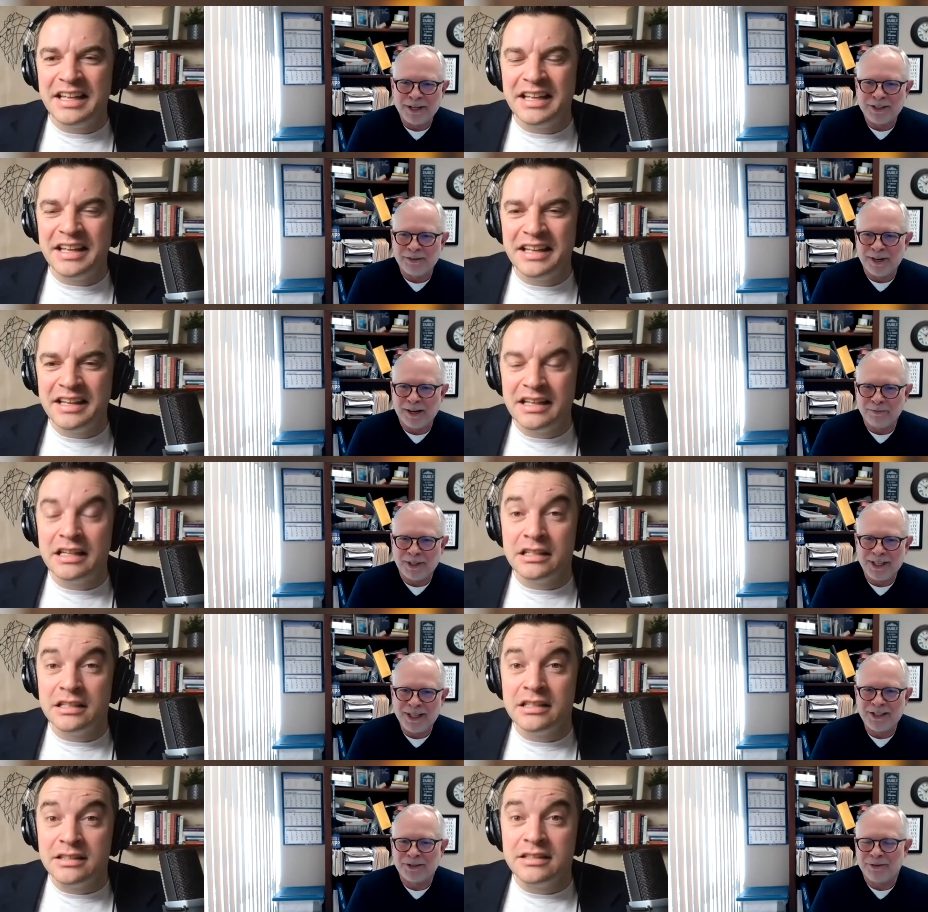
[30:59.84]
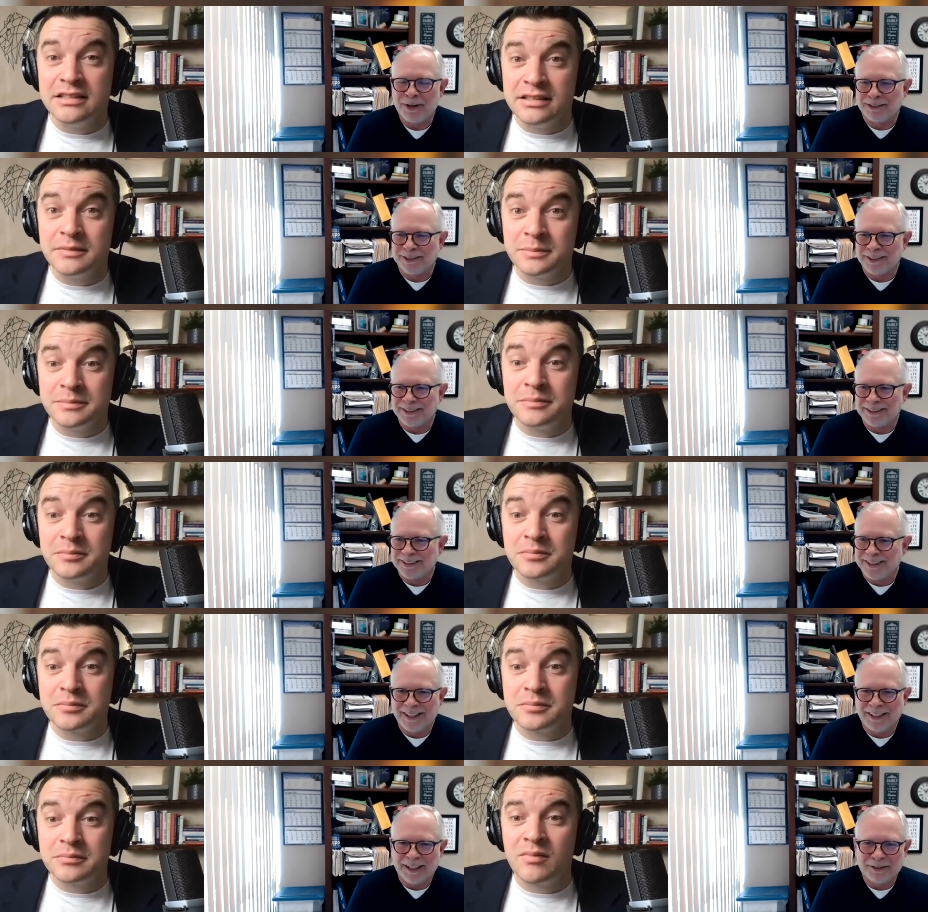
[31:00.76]
Speaker 1: restaurant, but he's struggling,
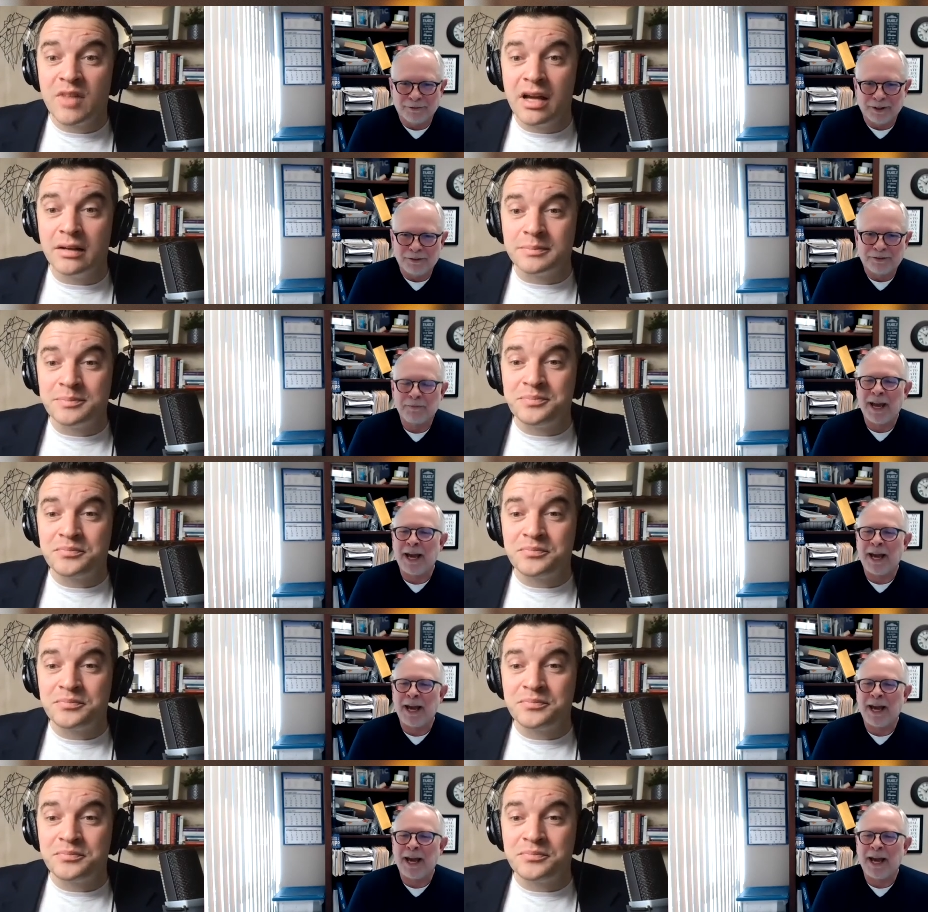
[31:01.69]
you know, with